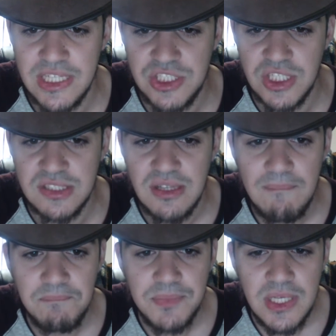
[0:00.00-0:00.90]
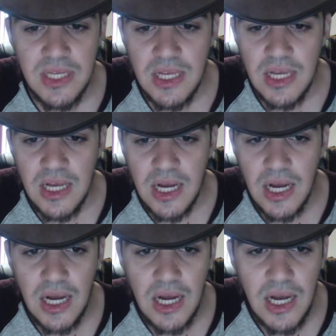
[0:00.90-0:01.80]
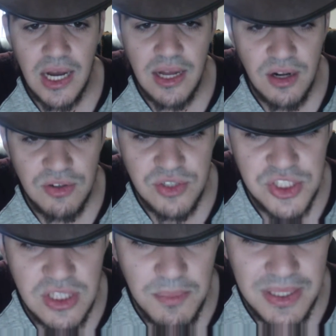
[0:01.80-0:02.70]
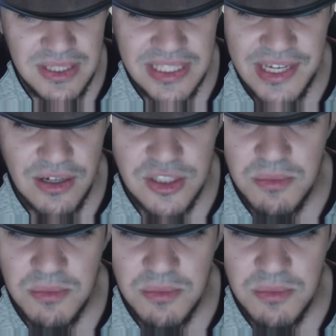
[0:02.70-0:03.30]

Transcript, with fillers: It's just I don't know. There's something about the character